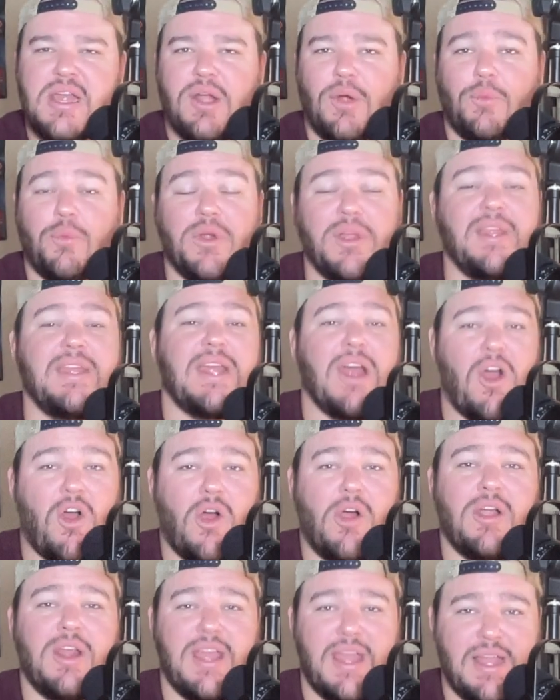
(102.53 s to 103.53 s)
Really
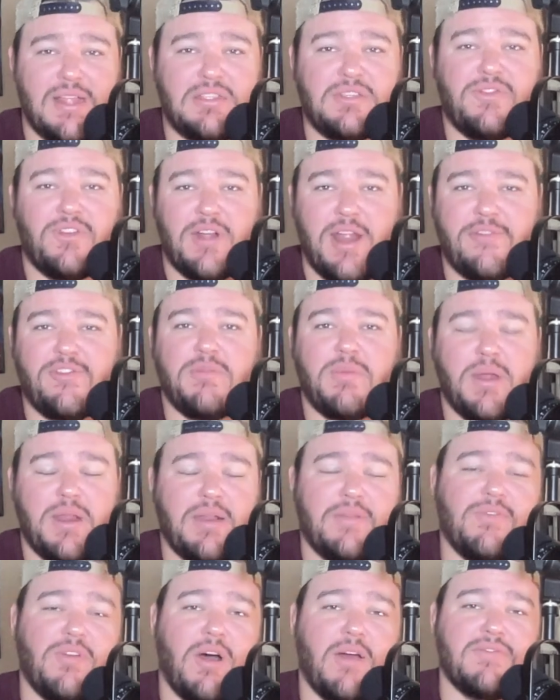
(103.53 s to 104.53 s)
hard hits for everybody
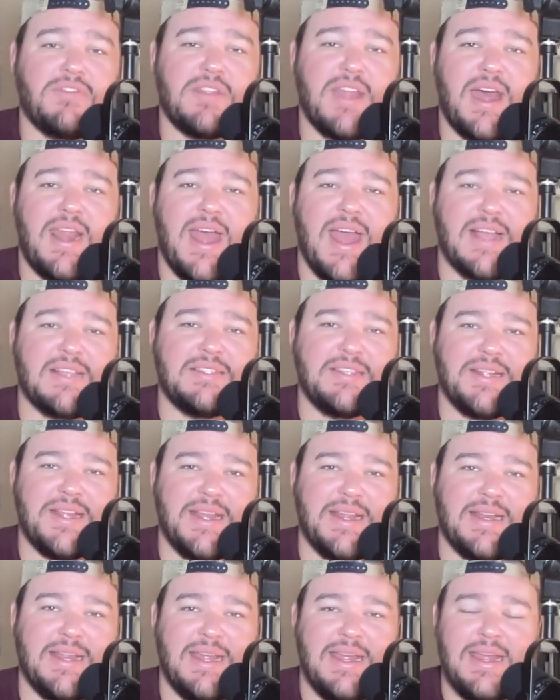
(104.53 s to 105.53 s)
involved in that
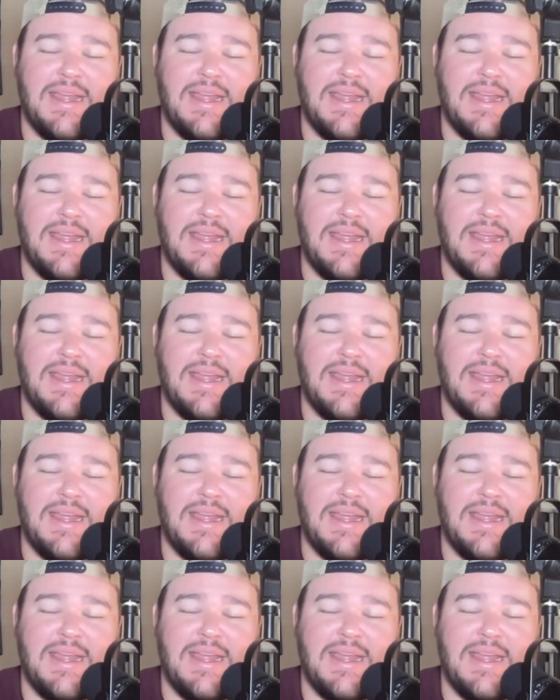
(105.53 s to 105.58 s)
accident.